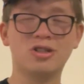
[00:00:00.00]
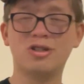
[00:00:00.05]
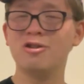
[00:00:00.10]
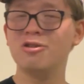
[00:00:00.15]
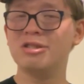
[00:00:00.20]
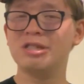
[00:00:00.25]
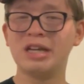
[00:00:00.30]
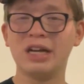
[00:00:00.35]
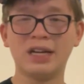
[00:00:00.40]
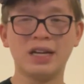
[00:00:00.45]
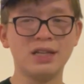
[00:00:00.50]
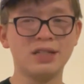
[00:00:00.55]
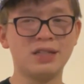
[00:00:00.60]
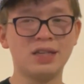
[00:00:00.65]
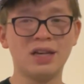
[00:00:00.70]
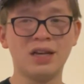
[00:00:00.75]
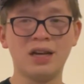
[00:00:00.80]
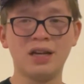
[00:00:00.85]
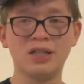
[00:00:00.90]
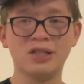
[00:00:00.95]

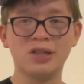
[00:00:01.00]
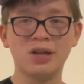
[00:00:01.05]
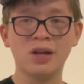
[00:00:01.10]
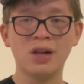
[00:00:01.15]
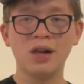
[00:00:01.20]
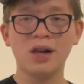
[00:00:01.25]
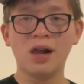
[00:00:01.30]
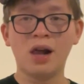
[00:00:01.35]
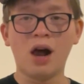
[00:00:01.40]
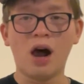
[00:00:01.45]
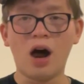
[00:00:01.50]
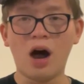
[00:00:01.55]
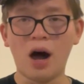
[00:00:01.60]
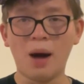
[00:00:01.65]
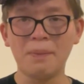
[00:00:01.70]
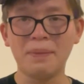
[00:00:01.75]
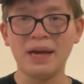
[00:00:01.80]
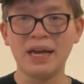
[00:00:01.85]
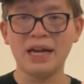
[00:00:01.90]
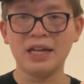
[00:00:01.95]
2-second tease.
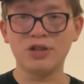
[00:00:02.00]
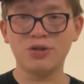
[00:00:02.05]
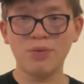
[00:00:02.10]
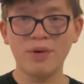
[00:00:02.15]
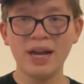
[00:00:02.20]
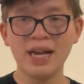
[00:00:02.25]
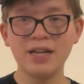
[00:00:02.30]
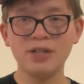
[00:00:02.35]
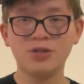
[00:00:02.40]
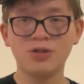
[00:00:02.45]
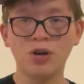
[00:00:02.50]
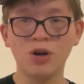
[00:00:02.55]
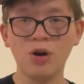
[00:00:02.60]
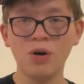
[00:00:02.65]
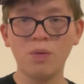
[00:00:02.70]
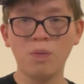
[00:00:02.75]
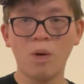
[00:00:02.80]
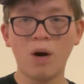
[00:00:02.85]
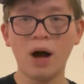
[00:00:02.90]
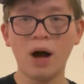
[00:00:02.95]
Man, 3, 2,